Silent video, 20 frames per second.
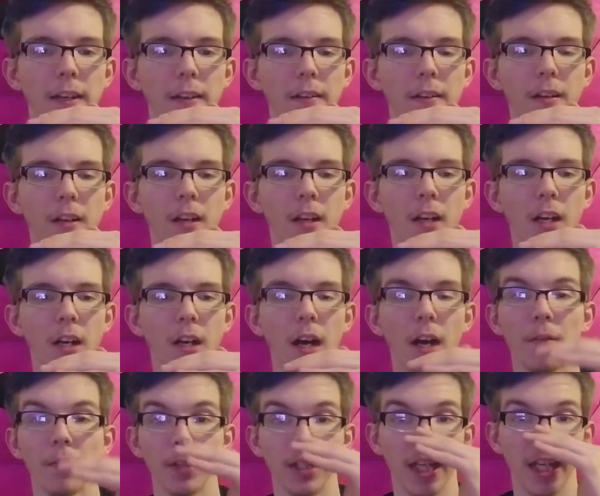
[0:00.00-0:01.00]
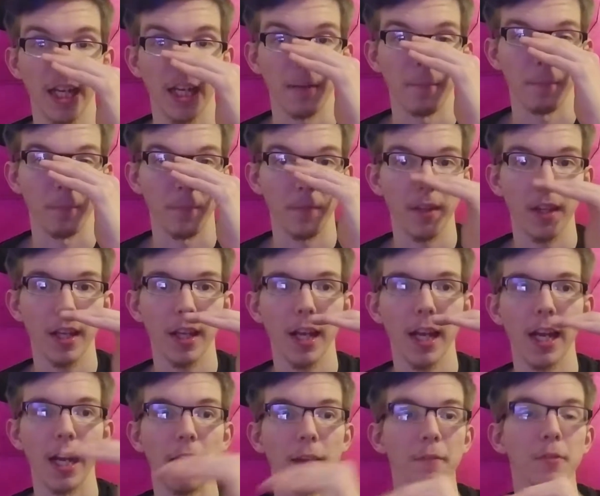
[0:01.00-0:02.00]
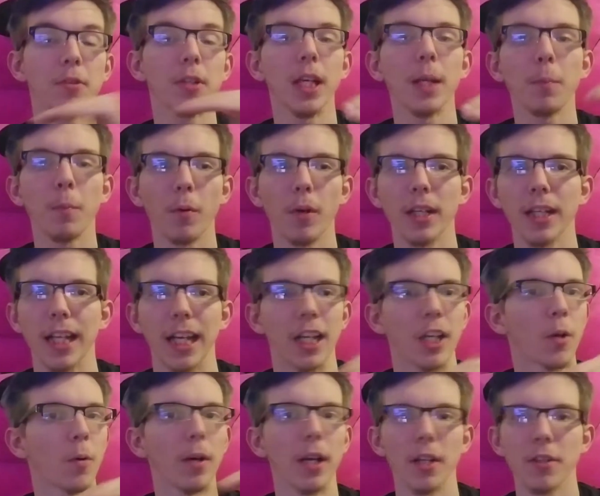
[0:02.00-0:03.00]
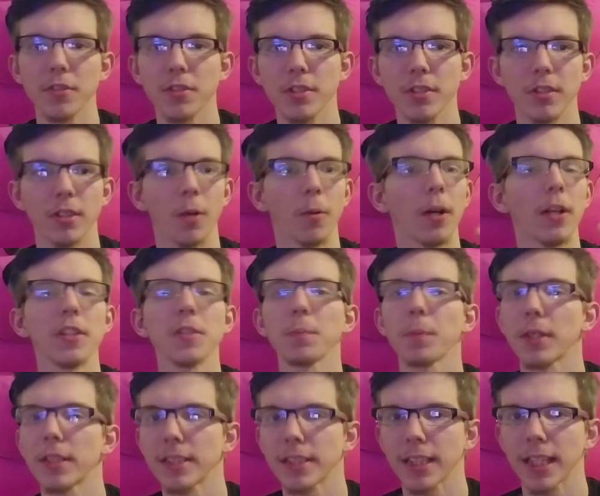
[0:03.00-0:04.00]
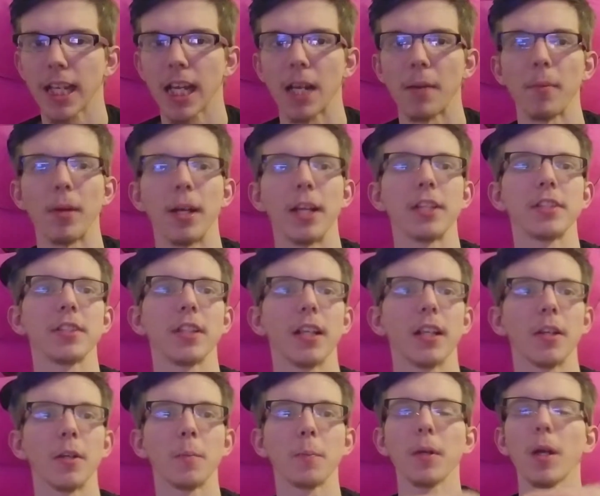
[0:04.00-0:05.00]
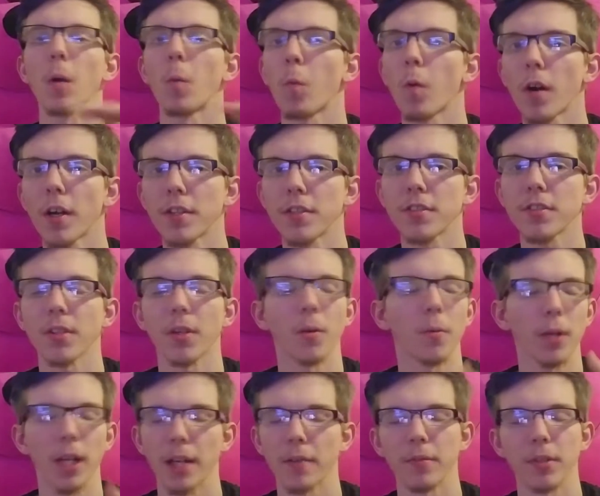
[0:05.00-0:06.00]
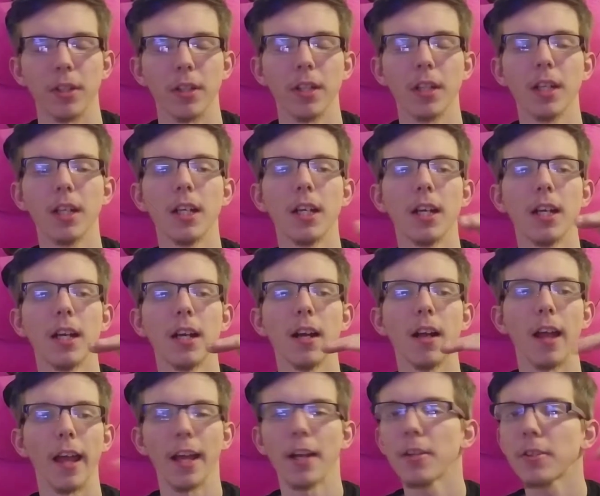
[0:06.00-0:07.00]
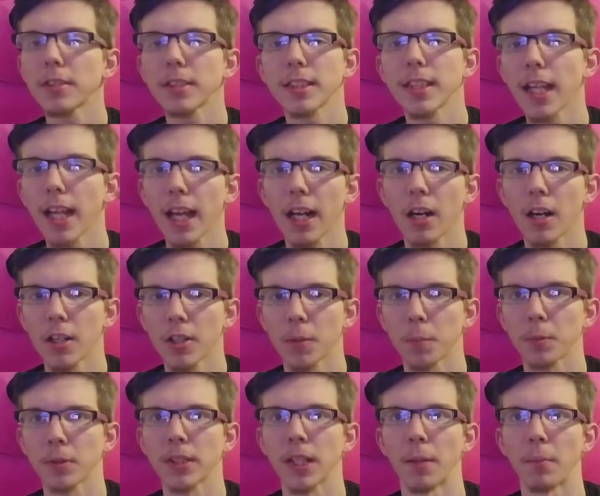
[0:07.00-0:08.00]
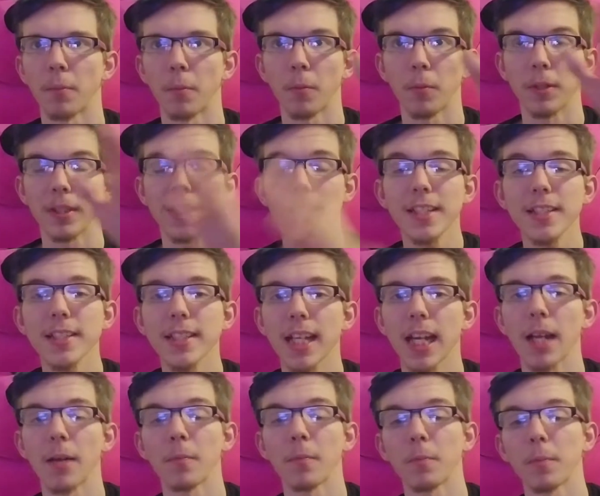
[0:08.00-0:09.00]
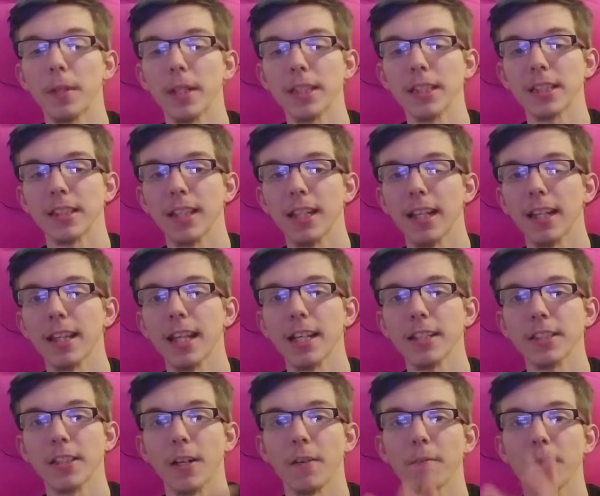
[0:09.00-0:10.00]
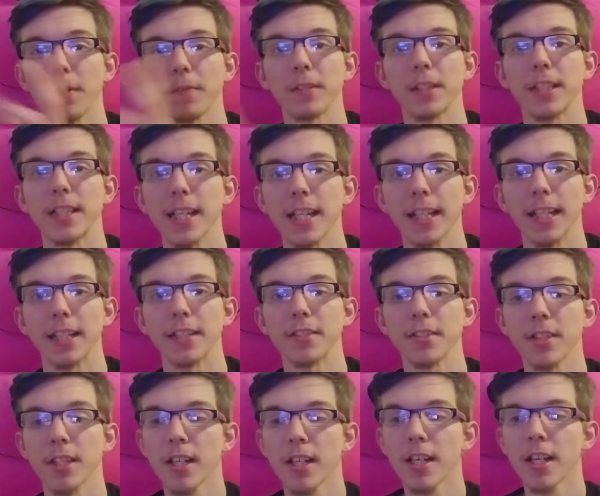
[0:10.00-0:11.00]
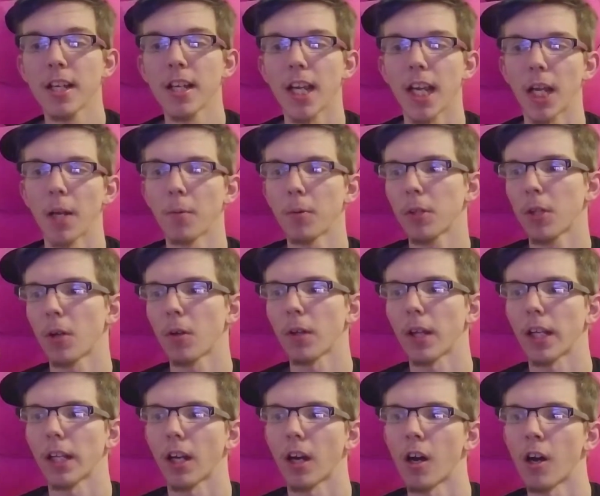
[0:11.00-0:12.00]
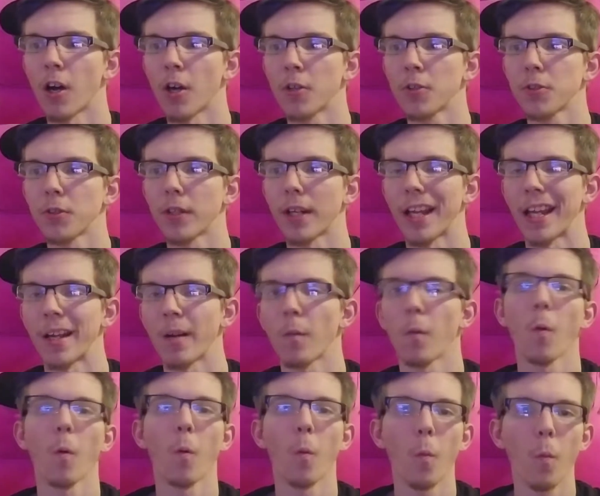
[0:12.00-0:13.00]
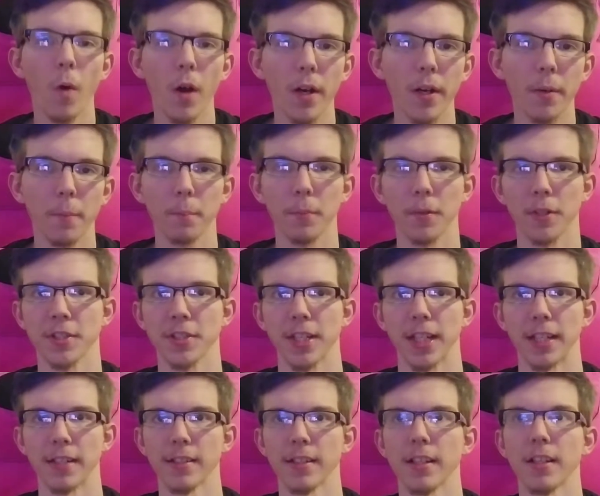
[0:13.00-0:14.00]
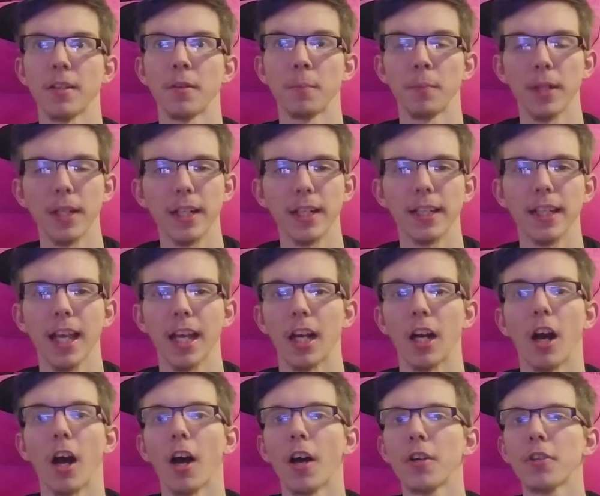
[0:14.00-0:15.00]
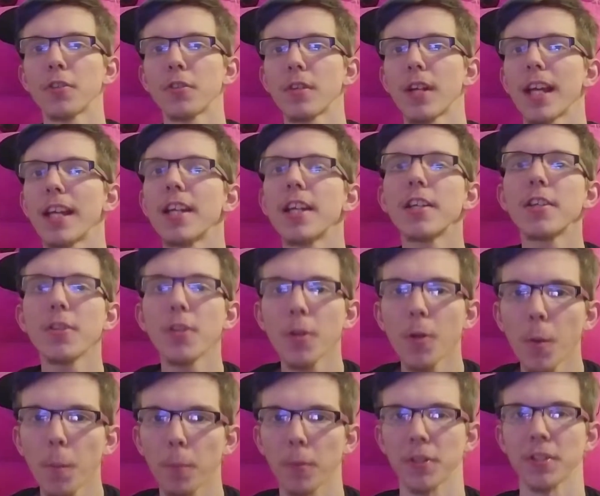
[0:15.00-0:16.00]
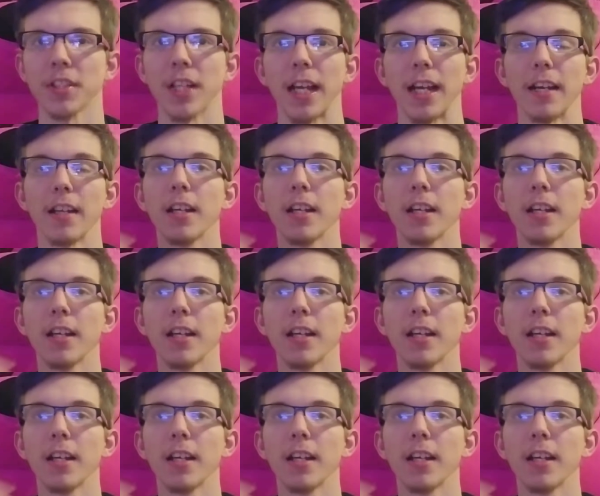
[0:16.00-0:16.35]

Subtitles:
of a game, if you keep winning it and no one else plays the game, and you play it once or whatever, it'll stay at 100%. But with this game, because it did 1,050 tickets, it would go like 101%. You beat it again, 102%.